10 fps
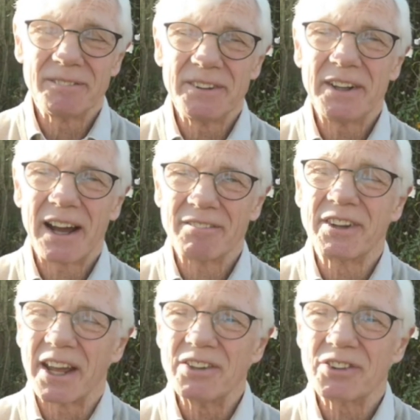we have
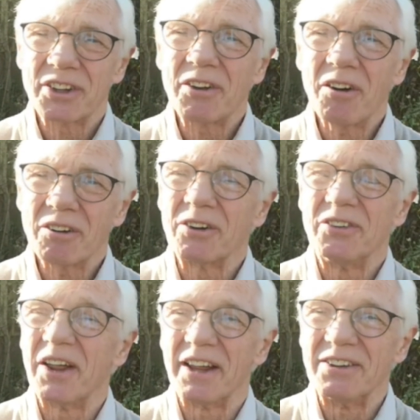days that are not
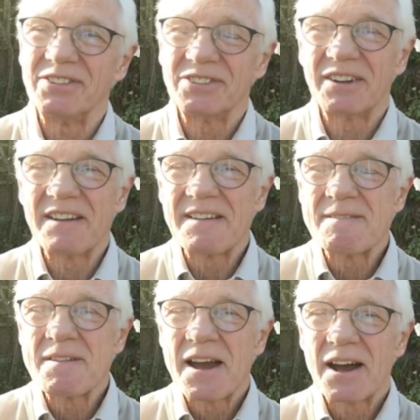good days,
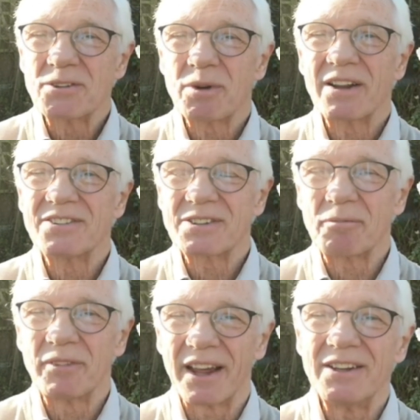as well as
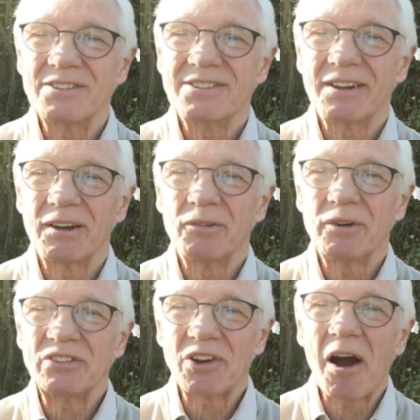some days
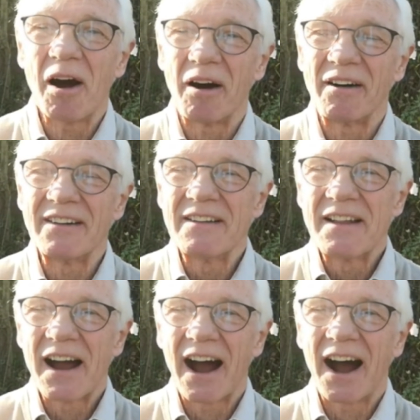which are.
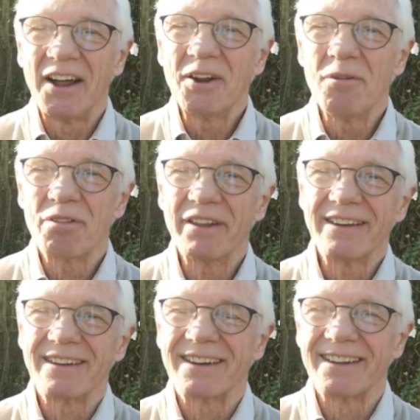I don't
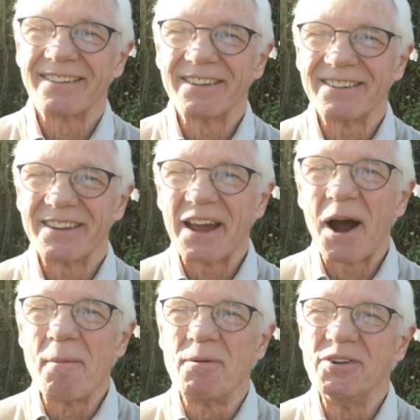think that they
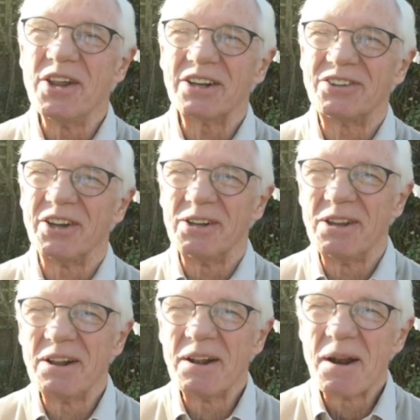are
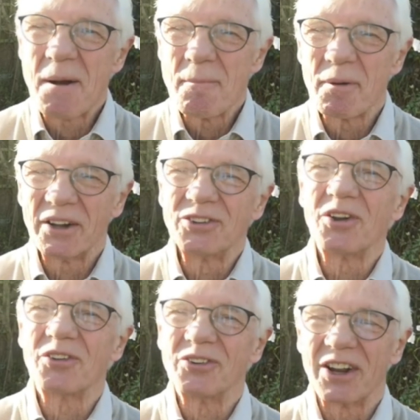predicted by
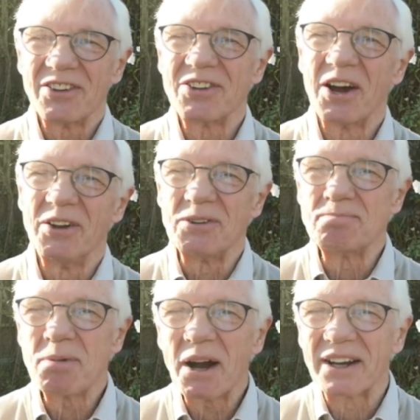Jonathan Gazziano's
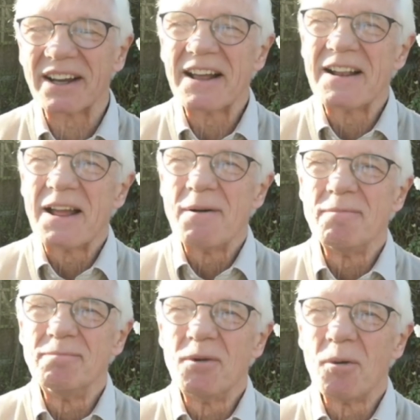pug,
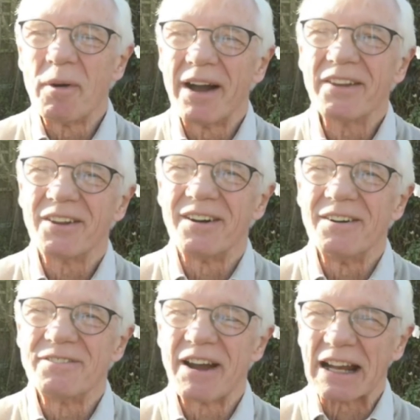more by other
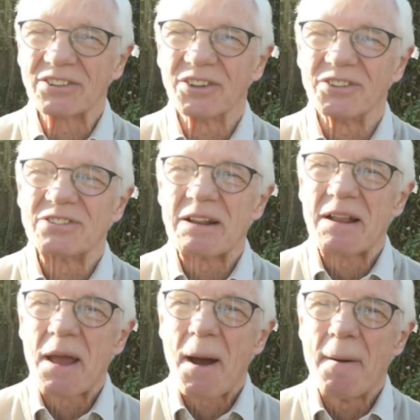factors.
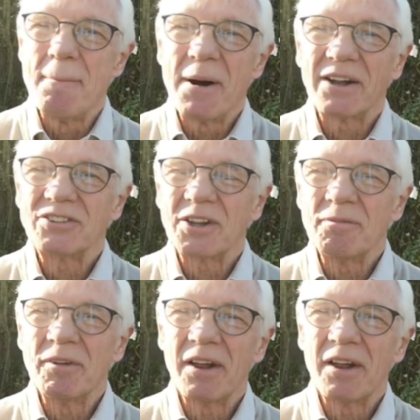But